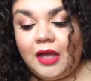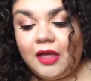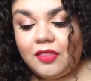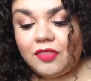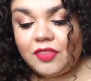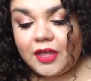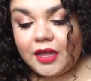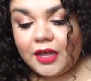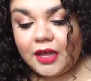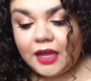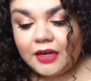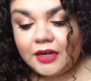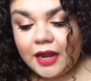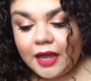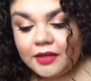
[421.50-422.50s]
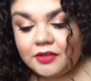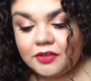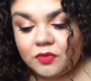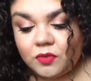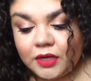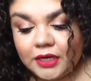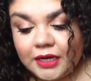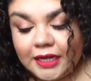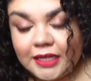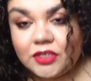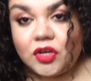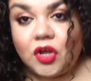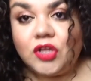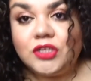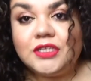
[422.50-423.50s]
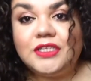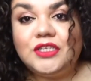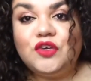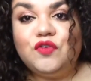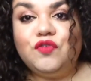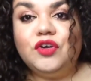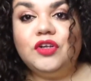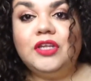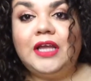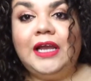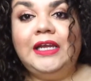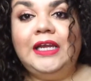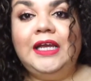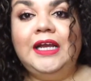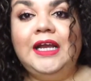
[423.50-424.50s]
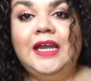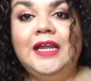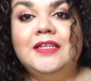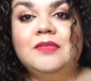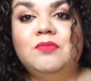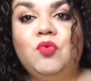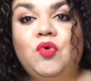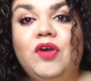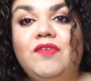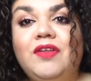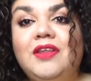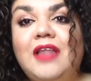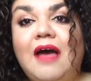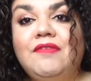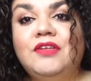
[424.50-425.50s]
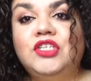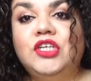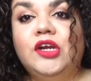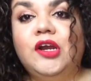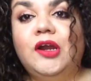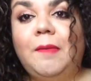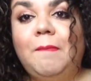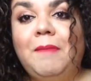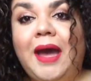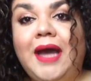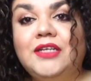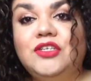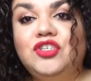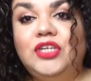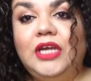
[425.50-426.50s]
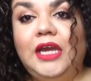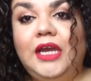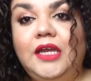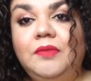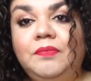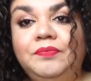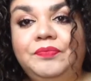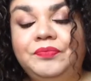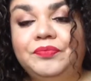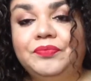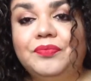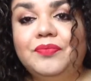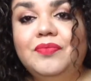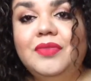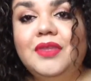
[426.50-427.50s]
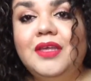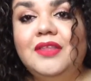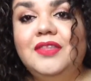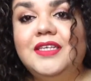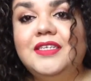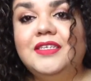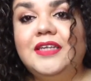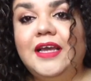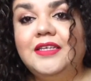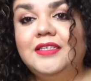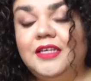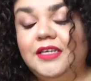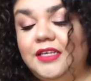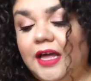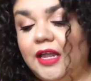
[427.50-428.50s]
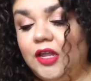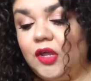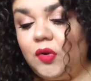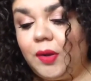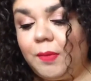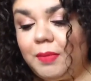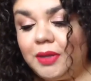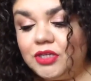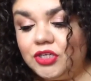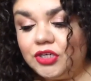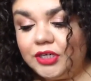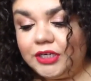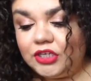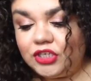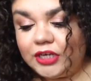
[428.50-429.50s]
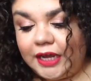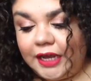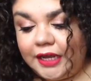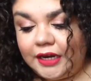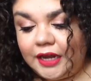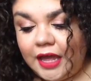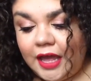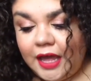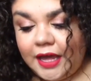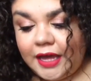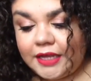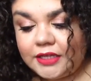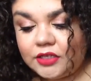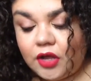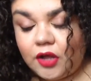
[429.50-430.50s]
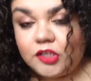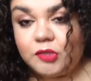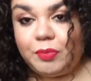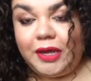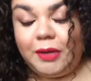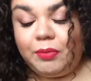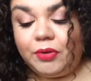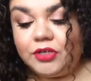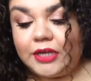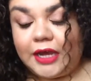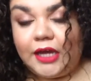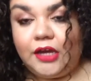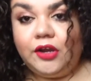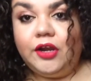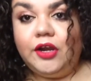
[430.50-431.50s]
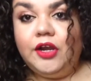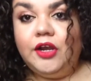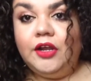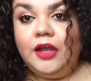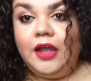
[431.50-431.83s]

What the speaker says: The next one is called Silver Lining, and it's more of a lavender matte shade. This next yellow mustardy shade is called Paper Tiger.